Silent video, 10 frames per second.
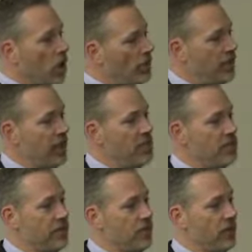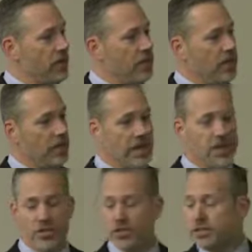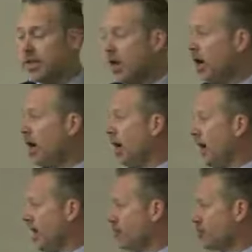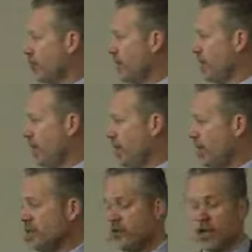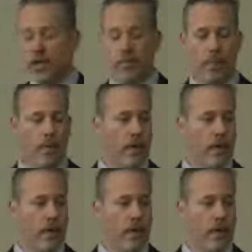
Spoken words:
on the HCV recommendations and training,